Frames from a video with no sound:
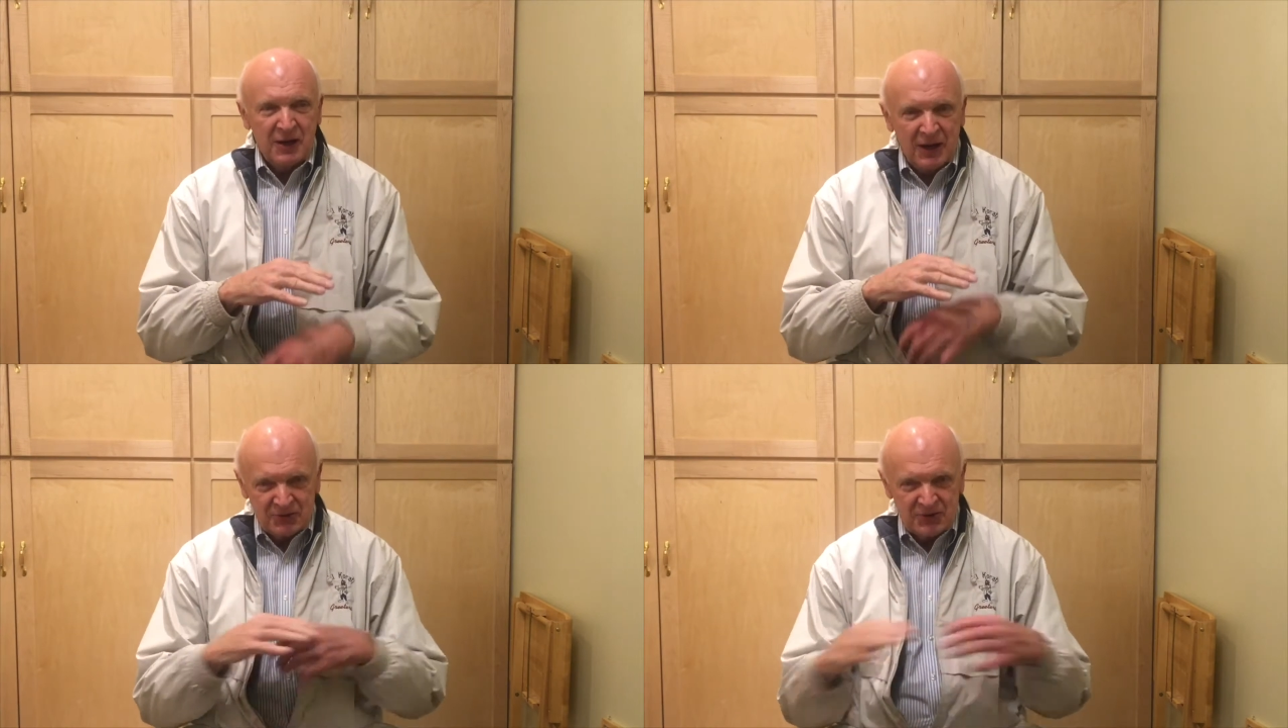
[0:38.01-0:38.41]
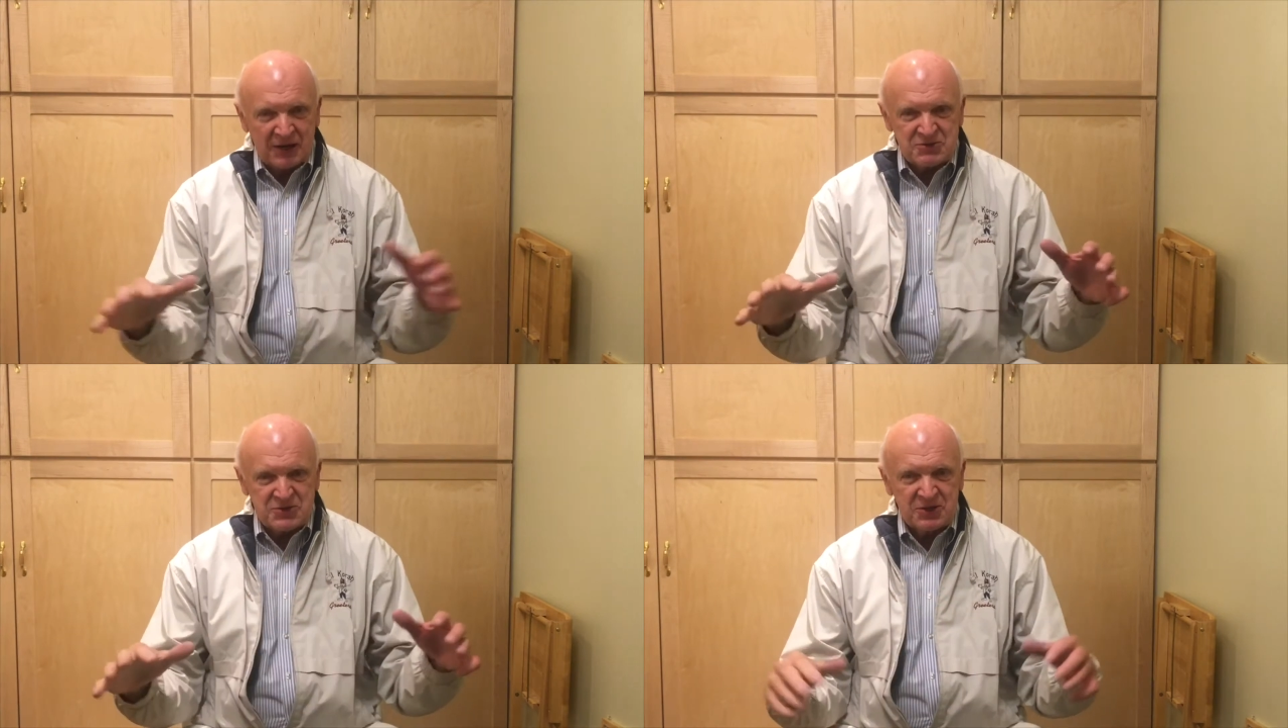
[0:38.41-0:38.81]
I thought
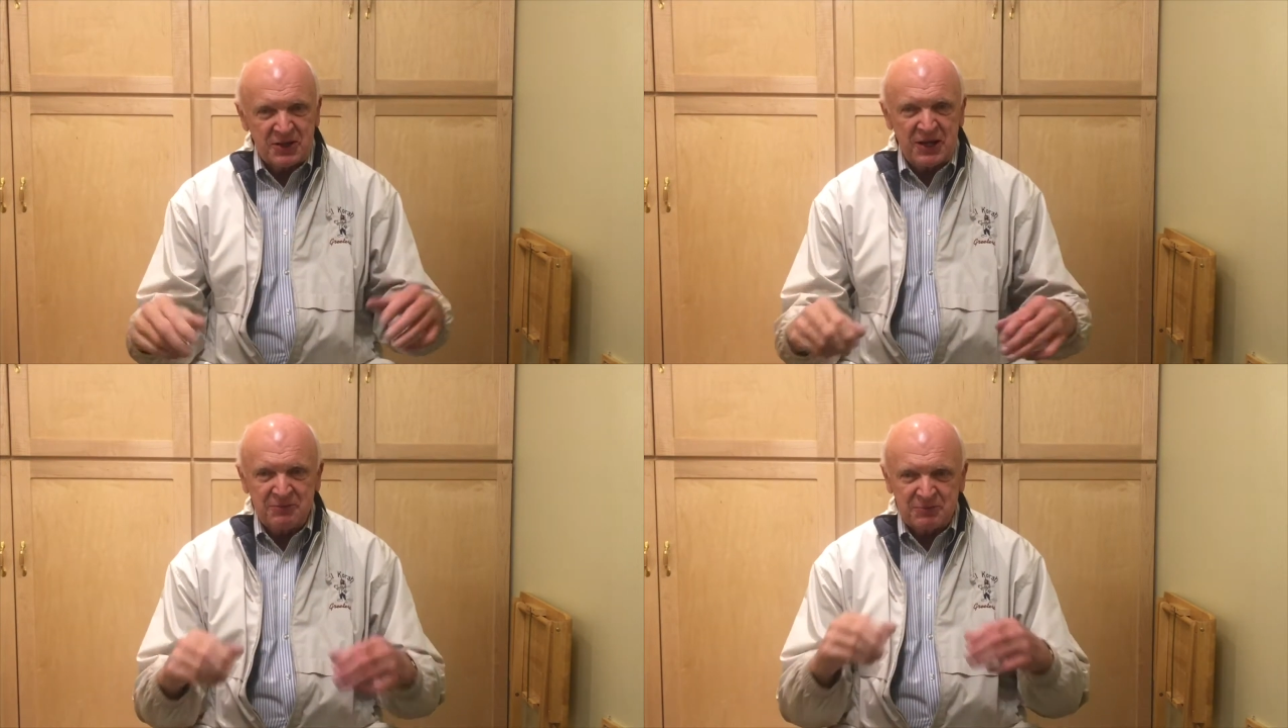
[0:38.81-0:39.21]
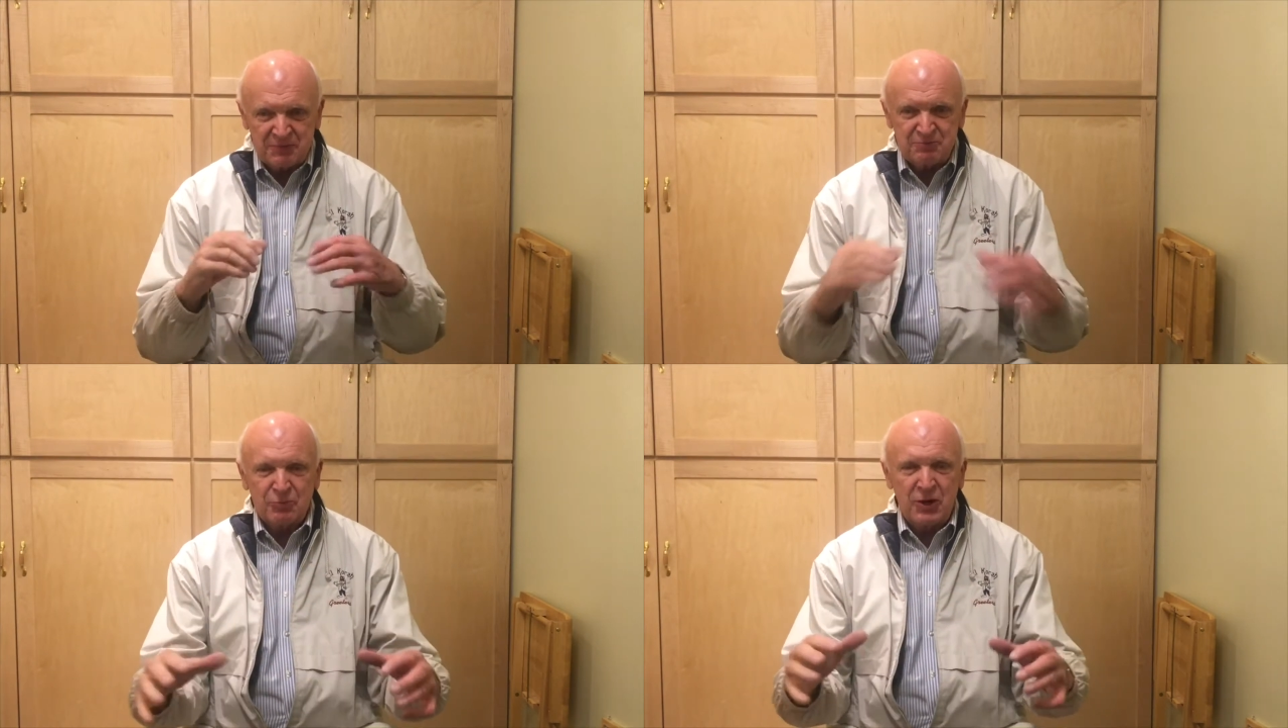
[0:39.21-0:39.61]
it was clean,
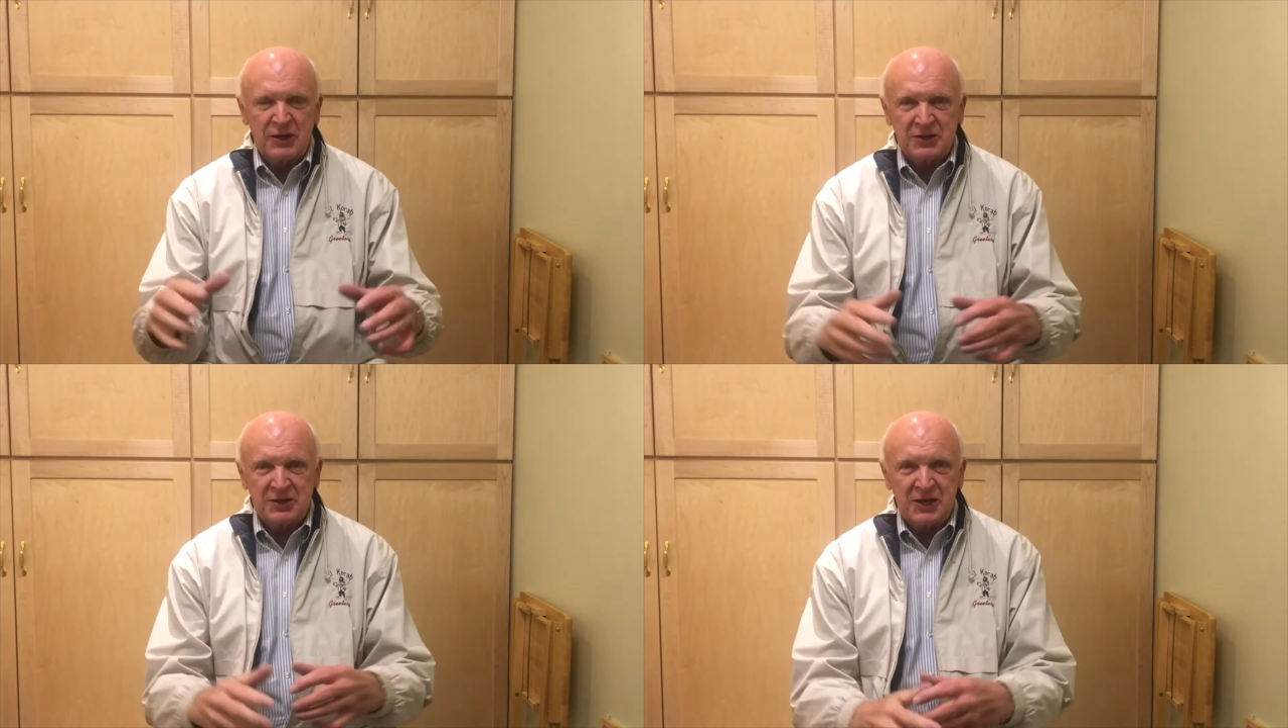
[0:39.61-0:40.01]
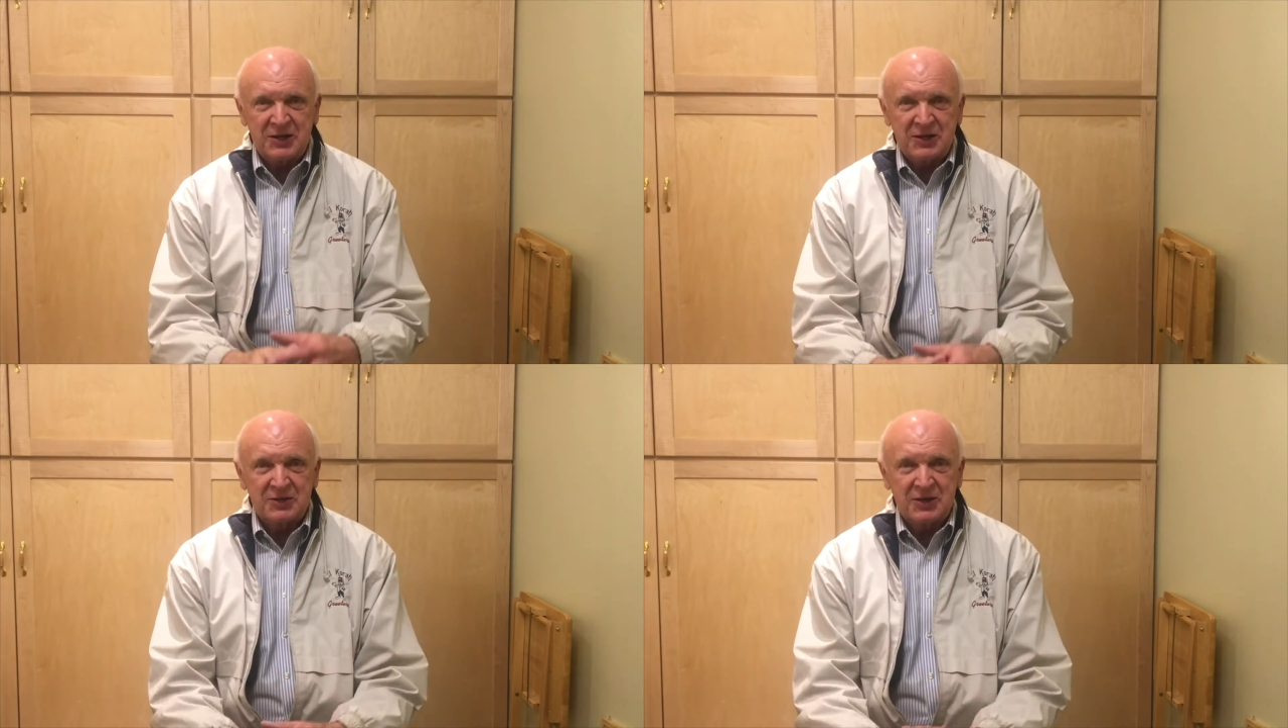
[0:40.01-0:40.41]
but boy, did I
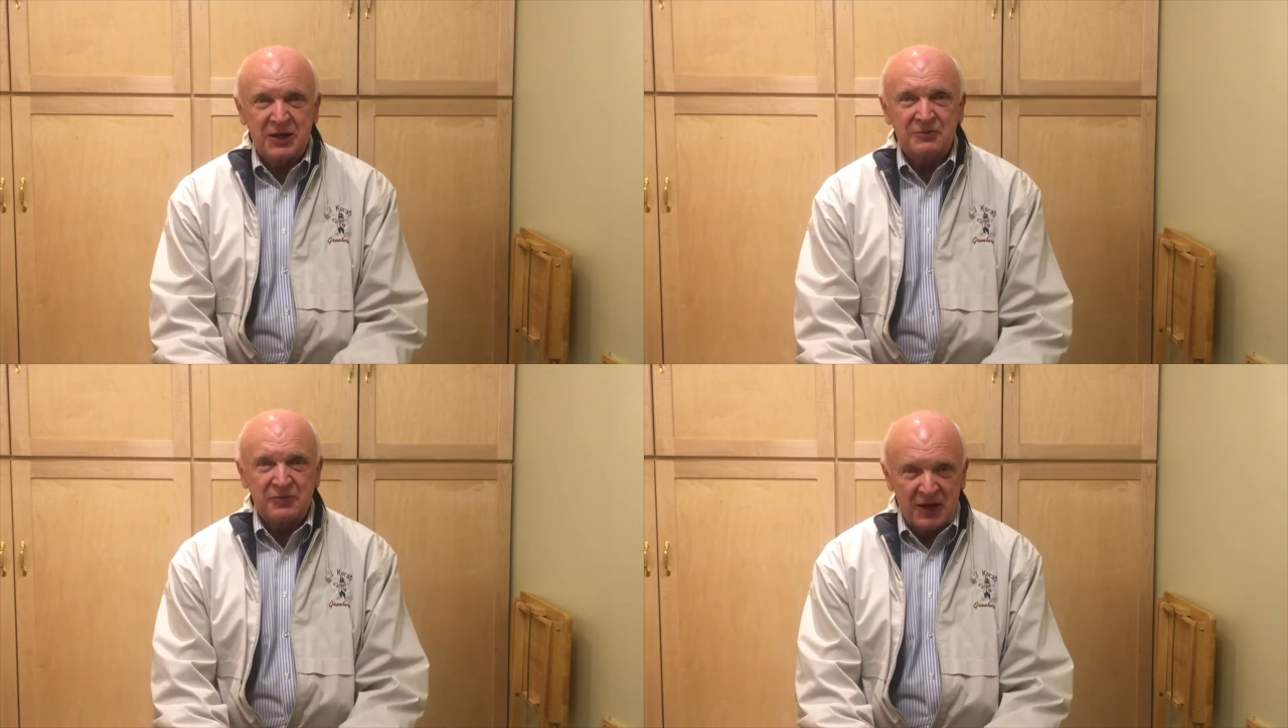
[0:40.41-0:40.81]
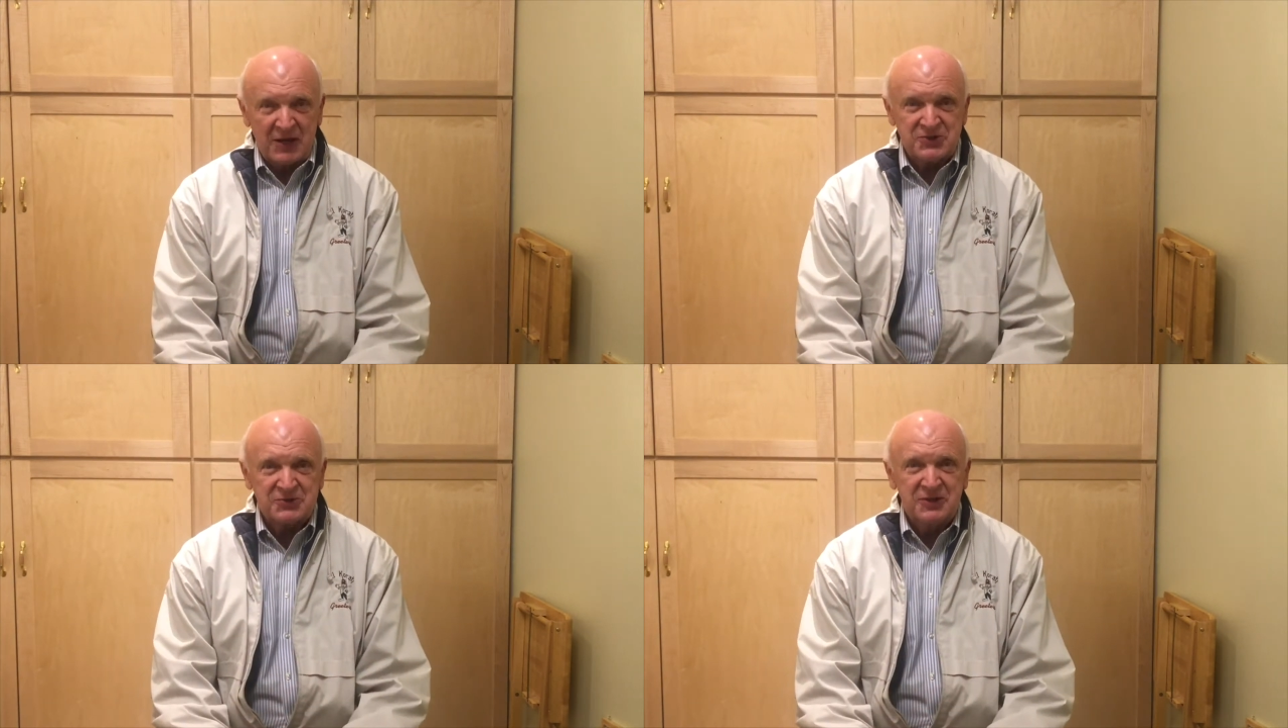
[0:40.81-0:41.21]
get a clean
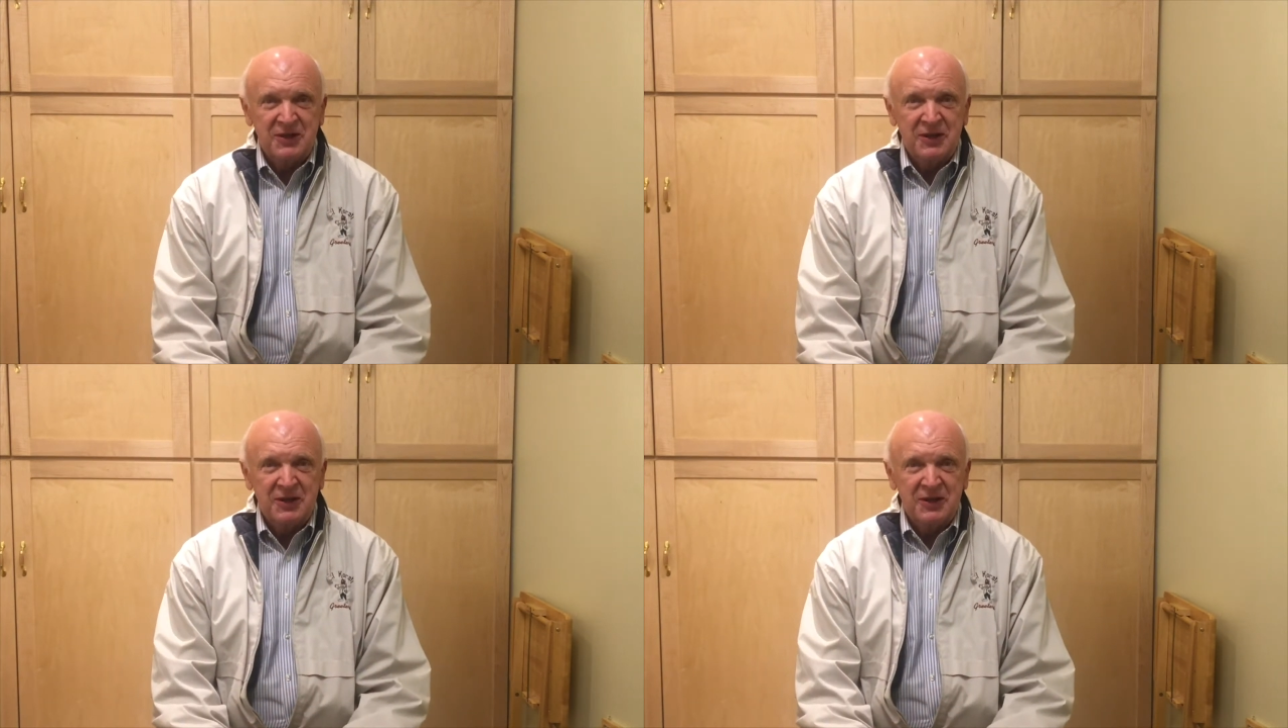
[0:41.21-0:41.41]
flush.